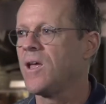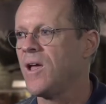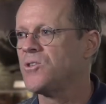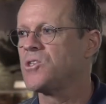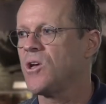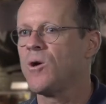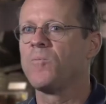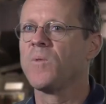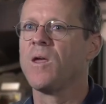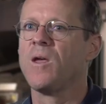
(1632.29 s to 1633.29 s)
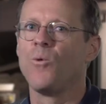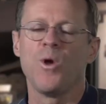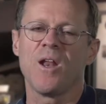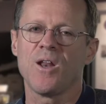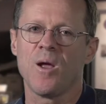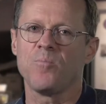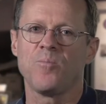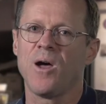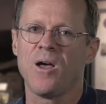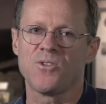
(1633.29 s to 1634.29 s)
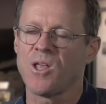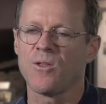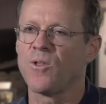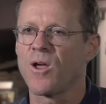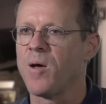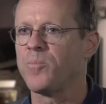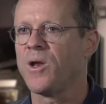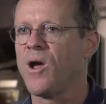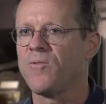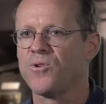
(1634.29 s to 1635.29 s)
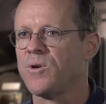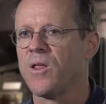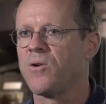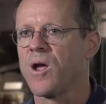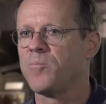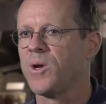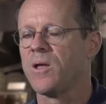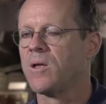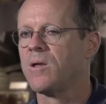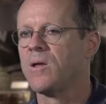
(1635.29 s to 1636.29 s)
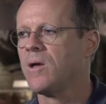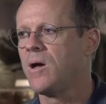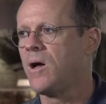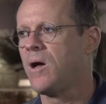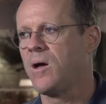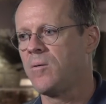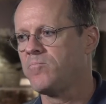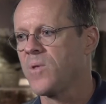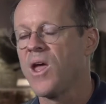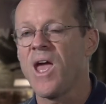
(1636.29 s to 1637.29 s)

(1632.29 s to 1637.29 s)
And so we ended up selling the company off to another company. And